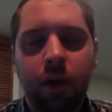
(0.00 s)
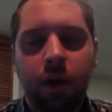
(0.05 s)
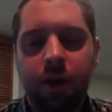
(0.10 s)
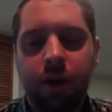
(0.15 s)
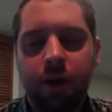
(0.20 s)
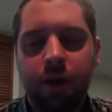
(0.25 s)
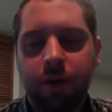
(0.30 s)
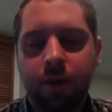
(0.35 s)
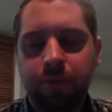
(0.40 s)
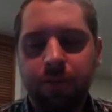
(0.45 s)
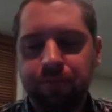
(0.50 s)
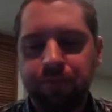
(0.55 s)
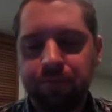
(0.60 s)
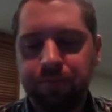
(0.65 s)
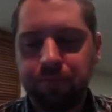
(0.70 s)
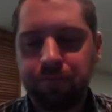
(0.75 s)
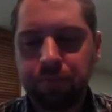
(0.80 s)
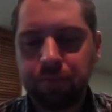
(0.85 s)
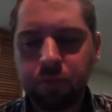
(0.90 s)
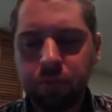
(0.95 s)

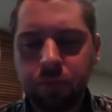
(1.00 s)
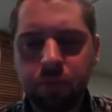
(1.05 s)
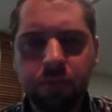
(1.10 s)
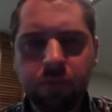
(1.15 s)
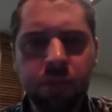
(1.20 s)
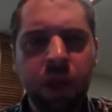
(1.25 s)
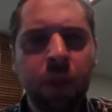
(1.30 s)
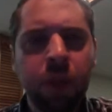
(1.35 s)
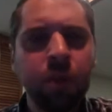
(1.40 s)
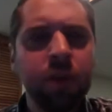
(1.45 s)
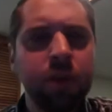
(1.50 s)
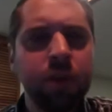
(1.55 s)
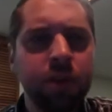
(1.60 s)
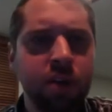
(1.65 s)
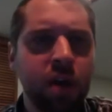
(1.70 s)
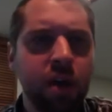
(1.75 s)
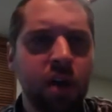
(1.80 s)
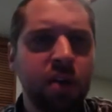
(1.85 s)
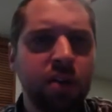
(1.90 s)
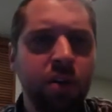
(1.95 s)
I believe he
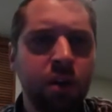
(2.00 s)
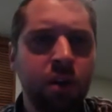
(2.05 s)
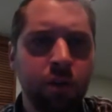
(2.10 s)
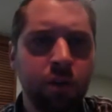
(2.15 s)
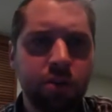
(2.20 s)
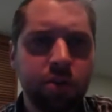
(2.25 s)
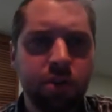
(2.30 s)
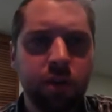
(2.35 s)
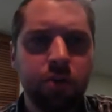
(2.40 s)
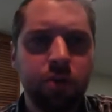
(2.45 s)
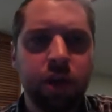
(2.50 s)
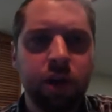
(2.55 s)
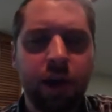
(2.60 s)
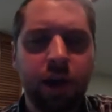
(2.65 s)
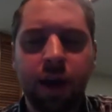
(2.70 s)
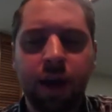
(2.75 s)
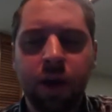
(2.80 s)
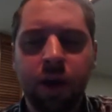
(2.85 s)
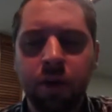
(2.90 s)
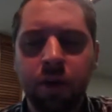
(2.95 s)
taught at the University of
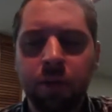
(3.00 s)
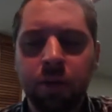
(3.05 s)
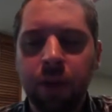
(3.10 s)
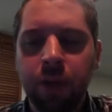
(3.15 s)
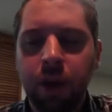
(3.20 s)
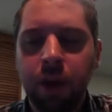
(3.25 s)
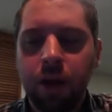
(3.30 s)
Chicago.